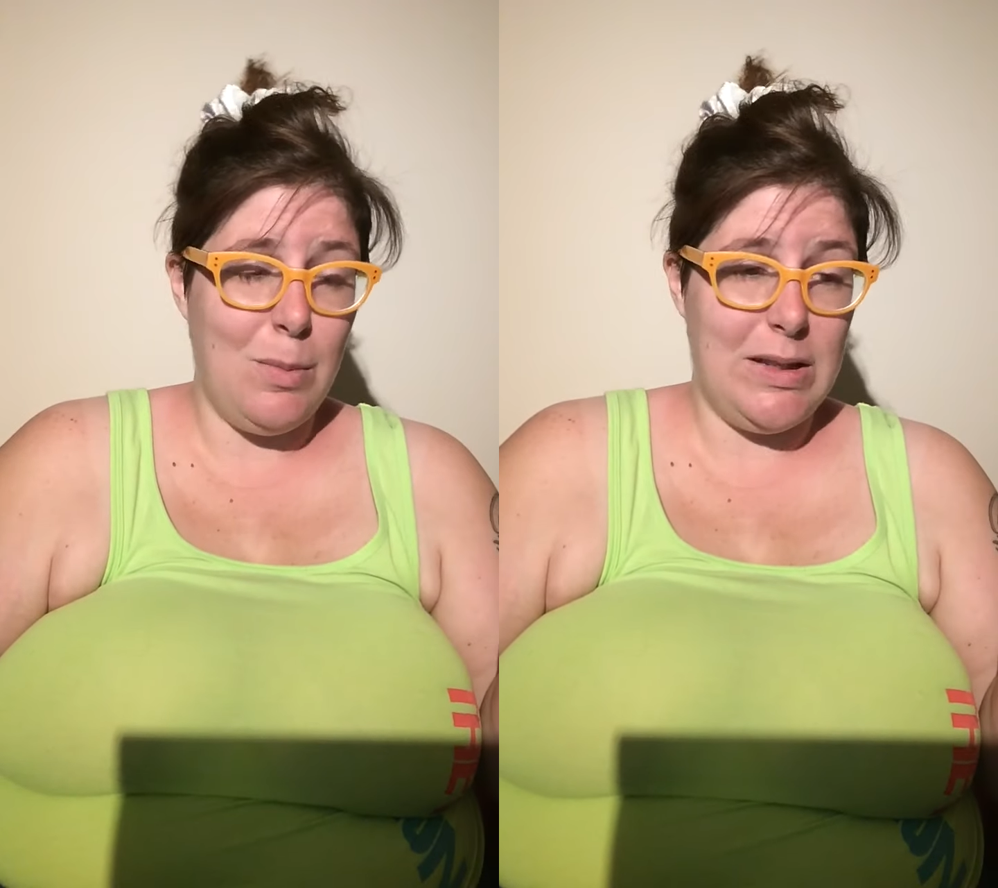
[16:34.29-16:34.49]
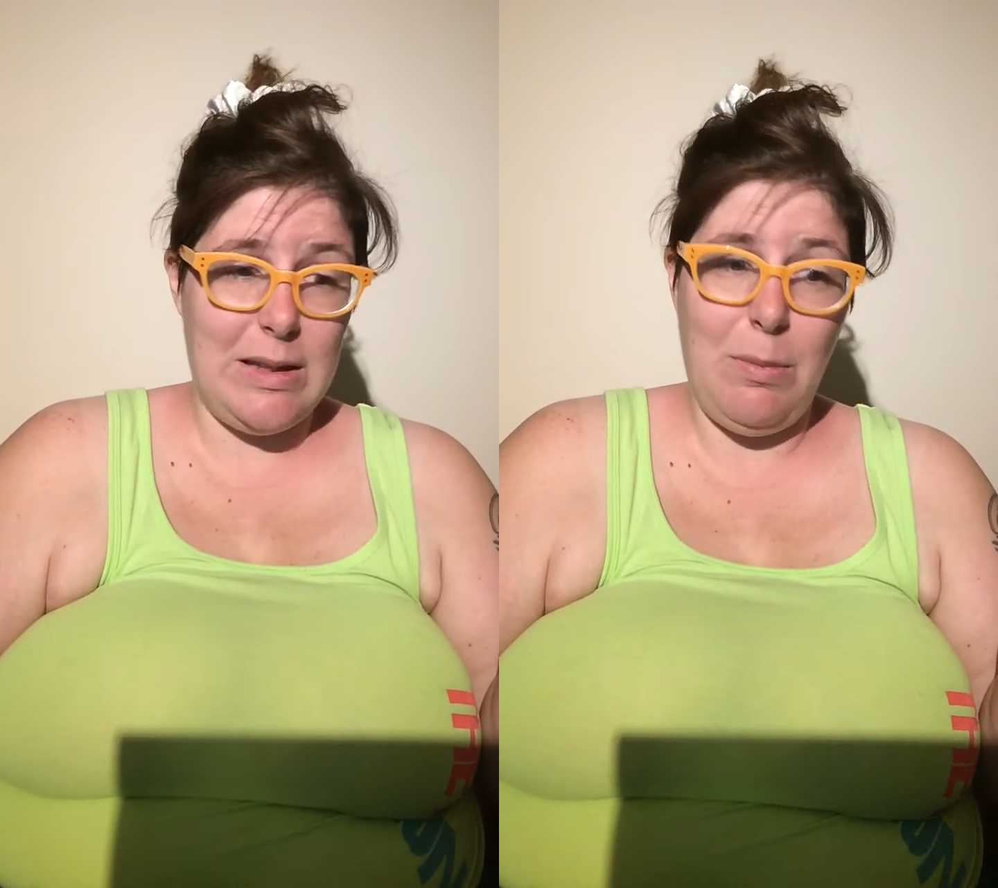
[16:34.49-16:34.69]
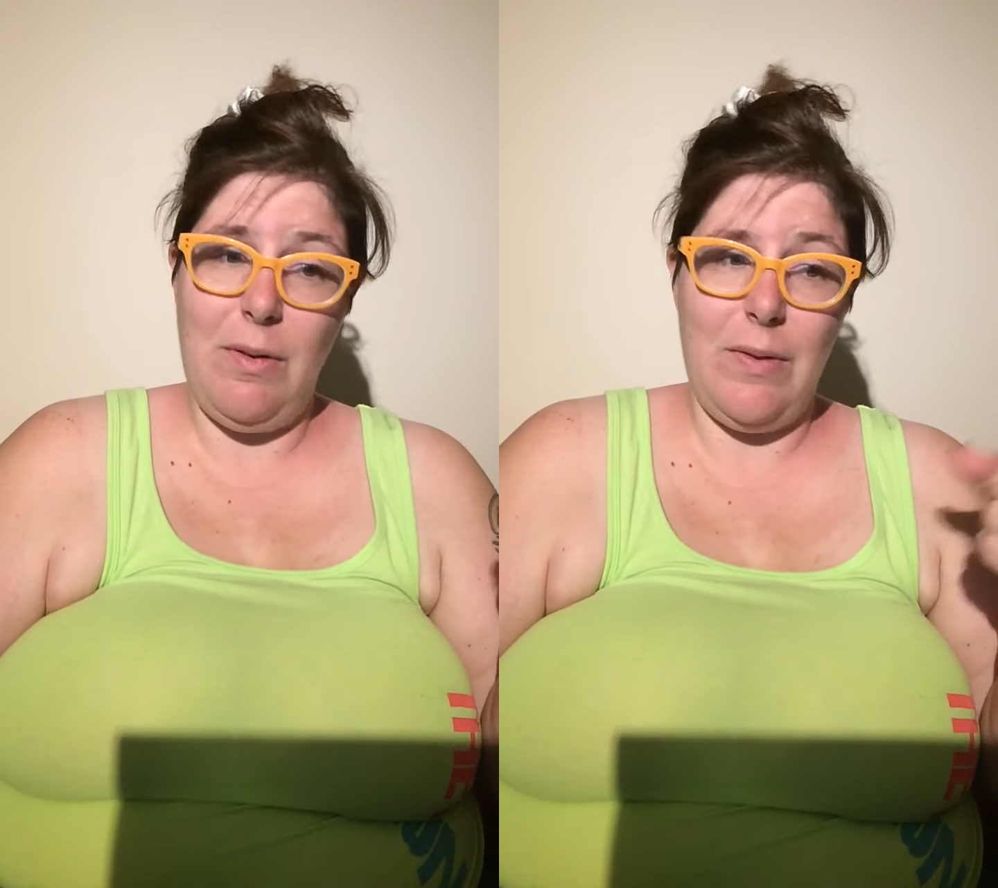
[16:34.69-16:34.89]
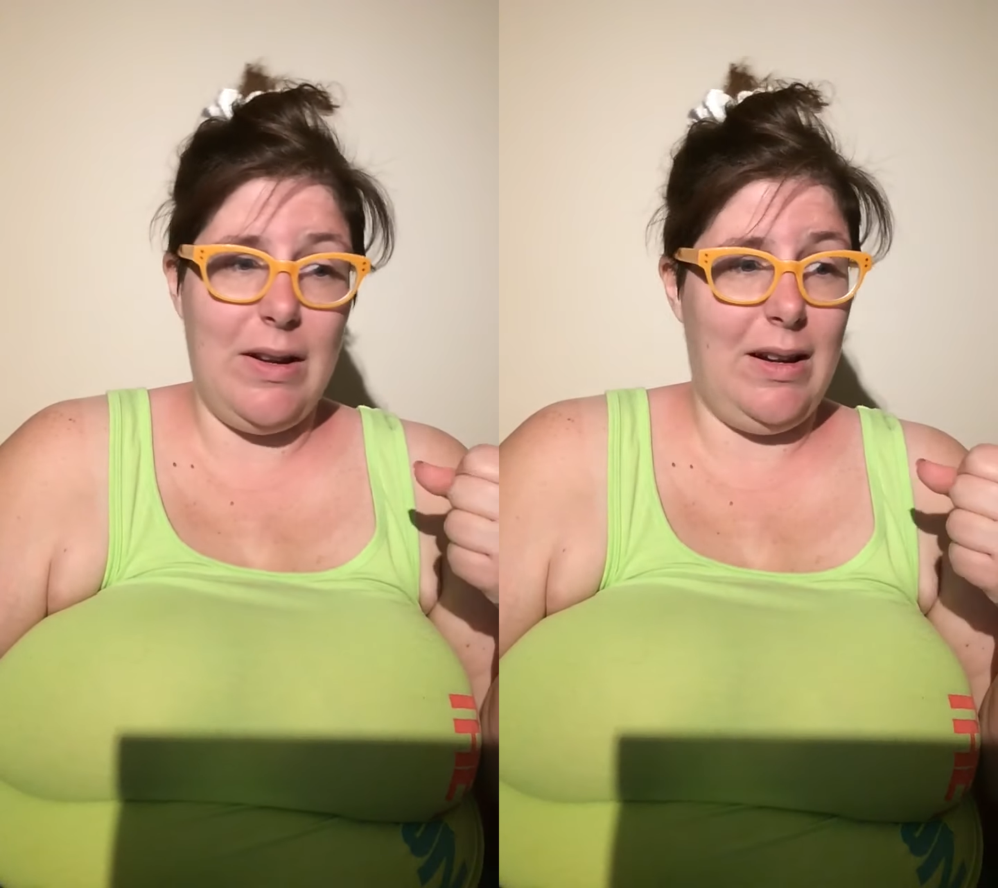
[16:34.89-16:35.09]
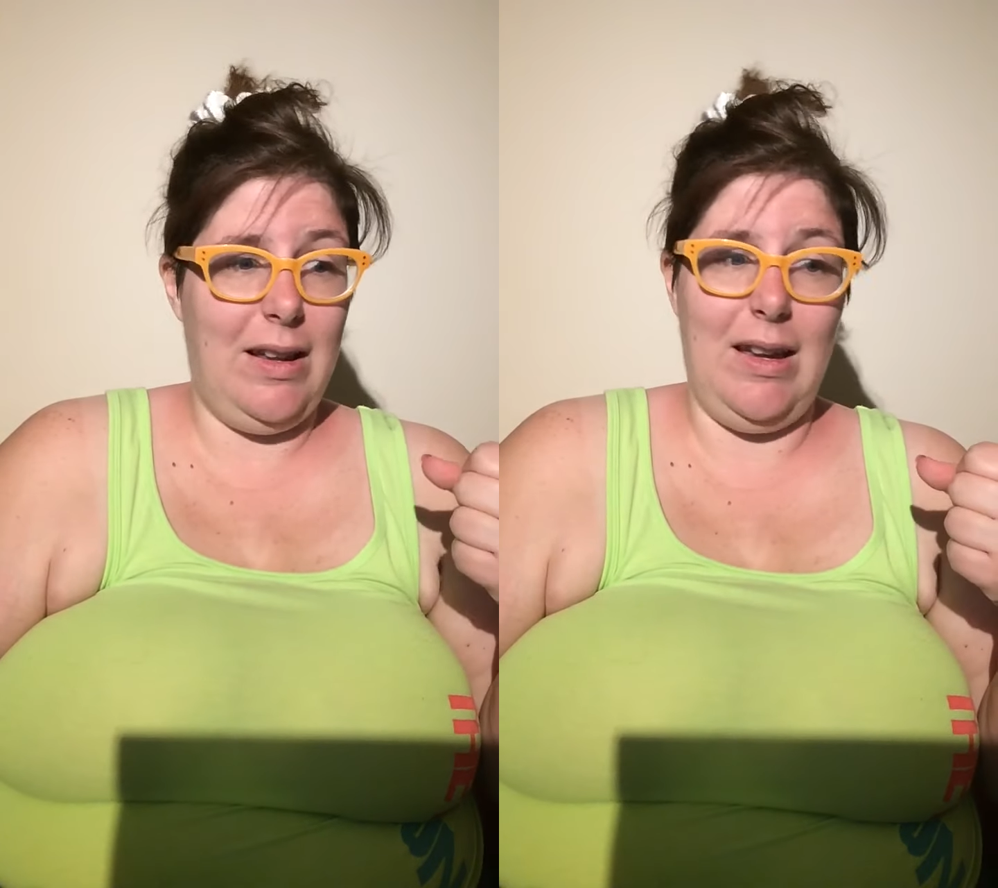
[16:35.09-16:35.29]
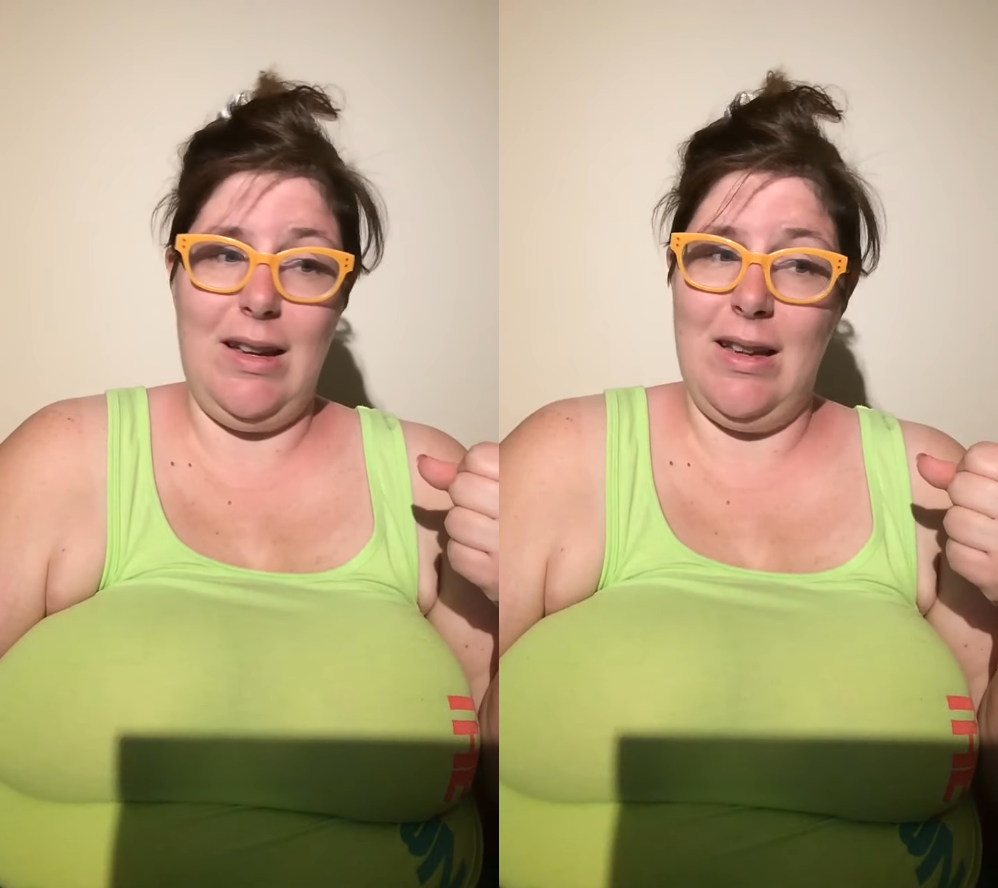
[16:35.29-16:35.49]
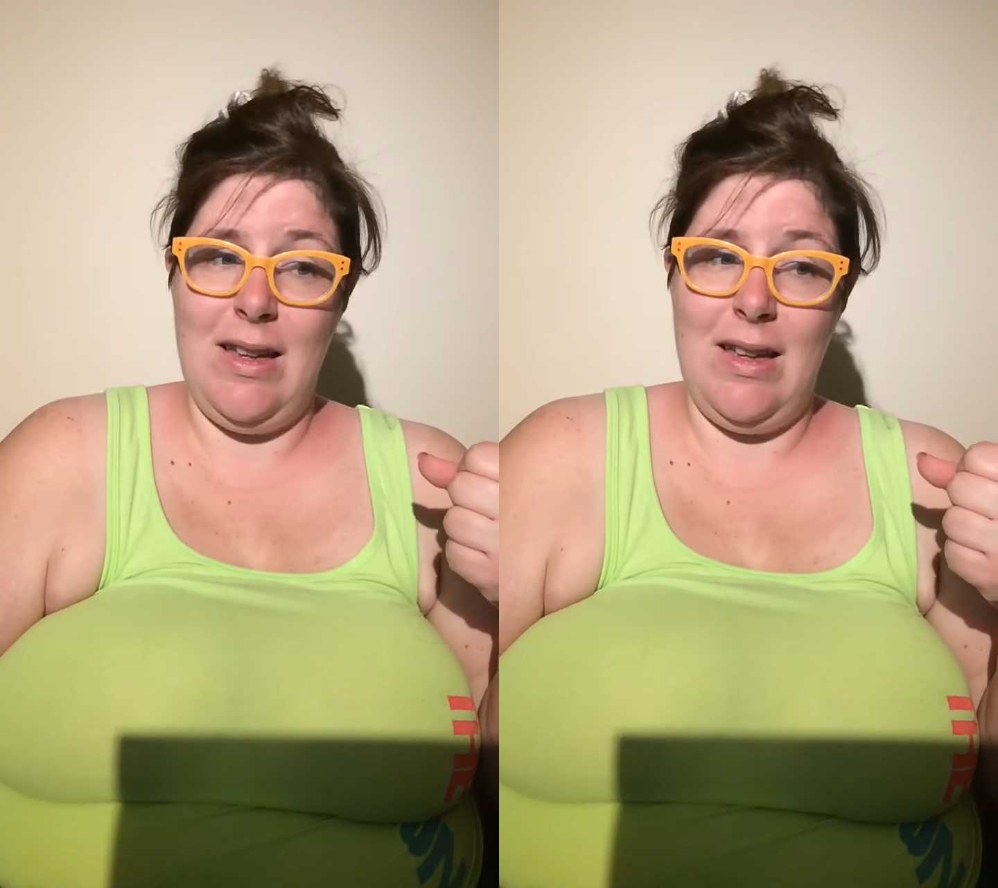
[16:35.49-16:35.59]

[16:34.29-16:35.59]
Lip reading: but some of it, like,